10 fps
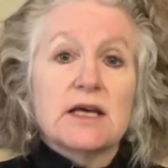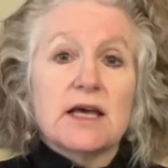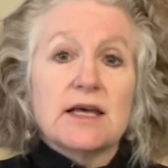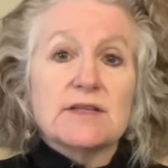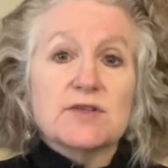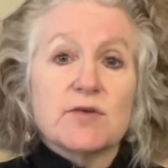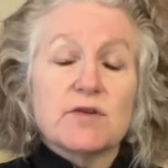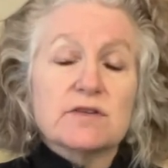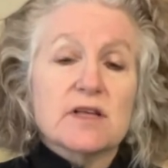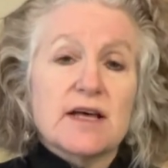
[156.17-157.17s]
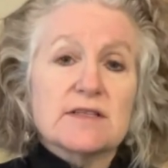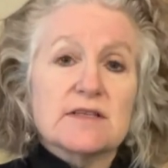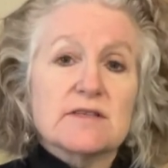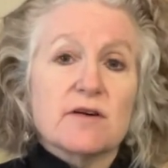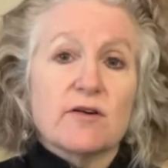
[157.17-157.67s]
And so those
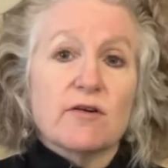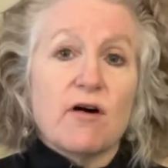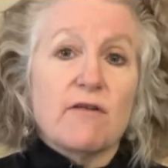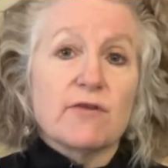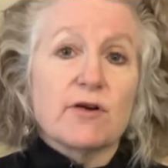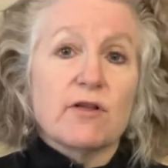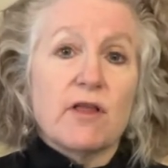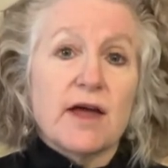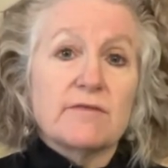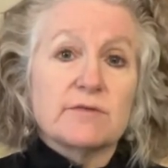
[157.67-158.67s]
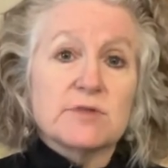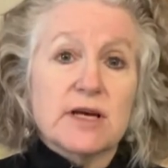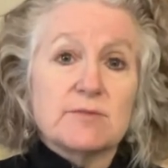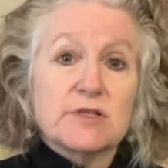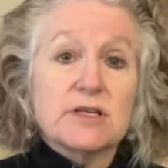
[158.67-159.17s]
classes are offered online from
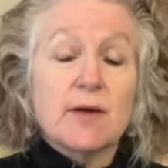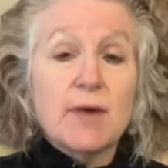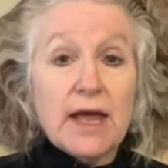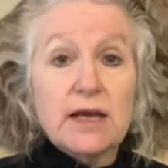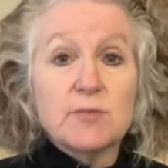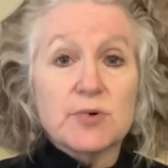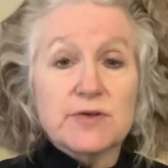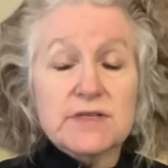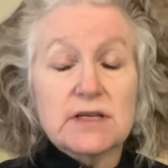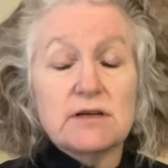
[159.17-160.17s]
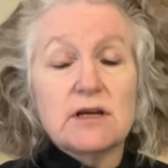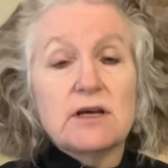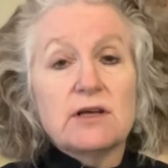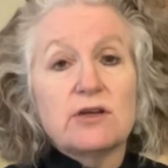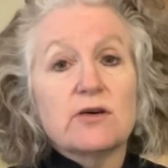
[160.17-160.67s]
time to time and in person.
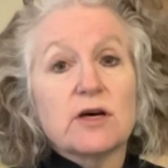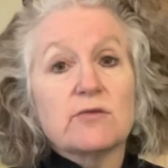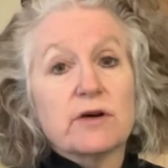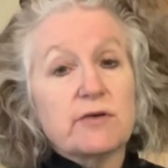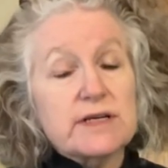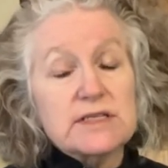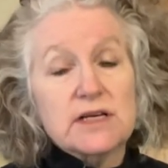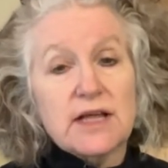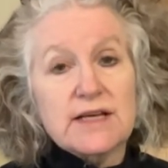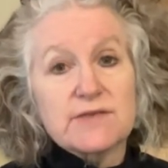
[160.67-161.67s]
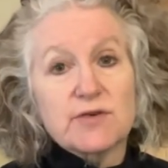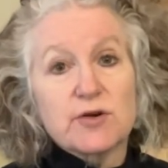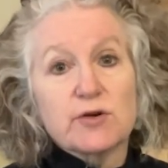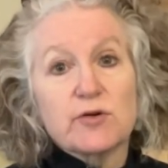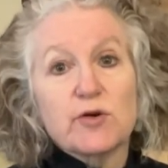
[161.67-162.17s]
You can request a class for
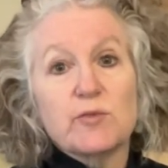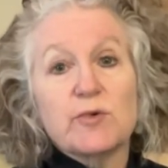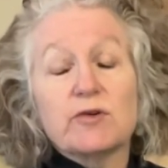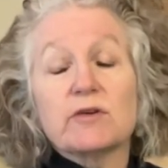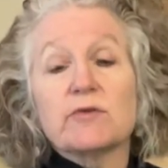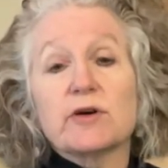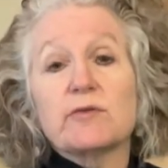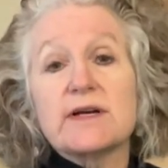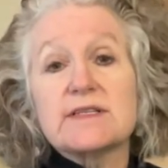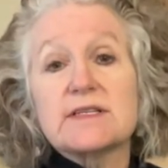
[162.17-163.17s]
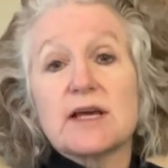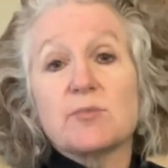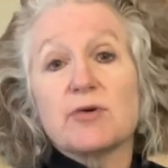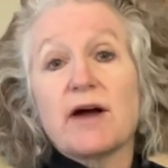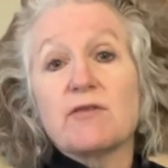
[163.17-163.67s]
your group. You can request a
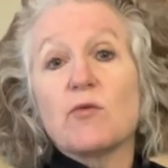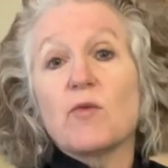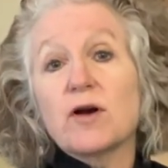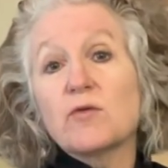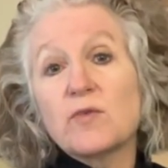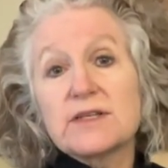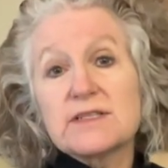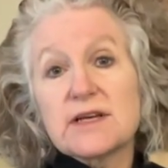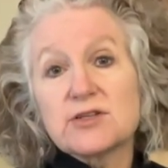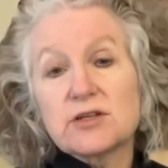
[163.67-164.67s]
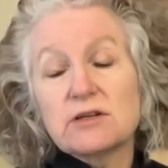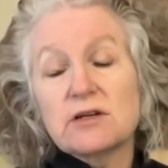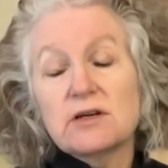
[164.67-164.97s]
private one-on-one -on -one session.